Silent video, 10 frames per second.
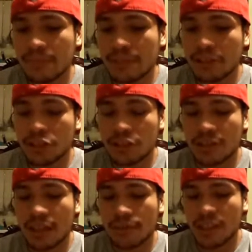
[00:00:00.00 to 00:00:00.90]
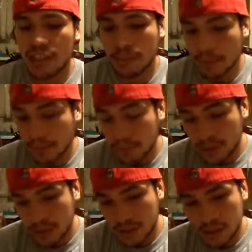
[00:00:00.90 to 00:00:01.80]
It's just not feasible for
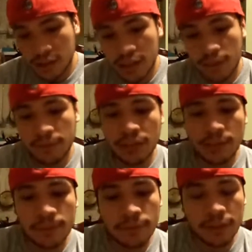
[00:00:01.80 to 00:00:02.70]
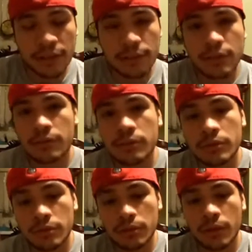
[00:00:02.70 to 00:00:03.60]
businesses. It's not feasible for individuals
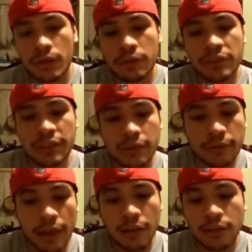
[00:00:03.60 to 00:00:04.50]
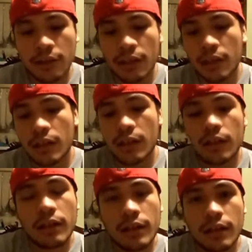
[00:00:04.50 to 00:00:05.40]
who are sitting around
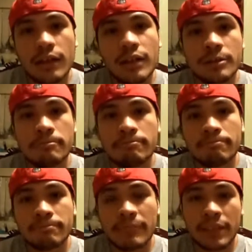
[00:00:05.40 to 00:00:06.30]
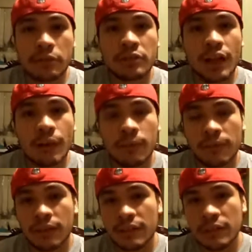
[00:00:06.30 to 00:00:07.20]
at their job with
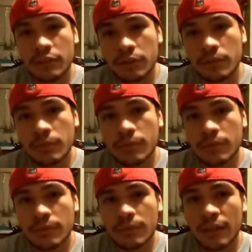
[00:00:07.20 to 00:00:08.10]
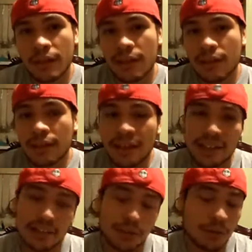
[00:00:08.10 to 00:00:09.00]
nothing to do and
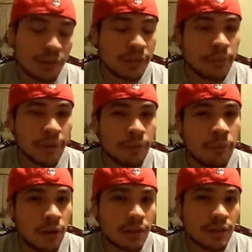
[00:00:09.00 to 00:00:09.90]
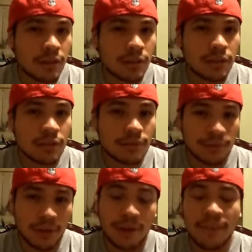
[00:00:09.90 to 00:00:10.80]
get scolded by their bosses
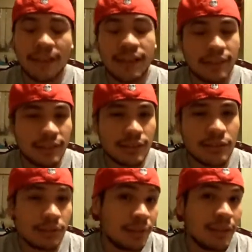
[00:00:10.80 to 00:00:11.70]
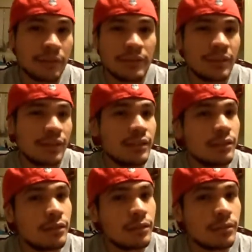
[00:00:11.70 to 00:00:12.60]
for having nothing to do when there is nothing
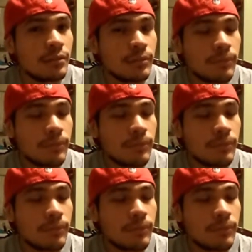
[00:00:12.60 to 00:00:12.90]
to do,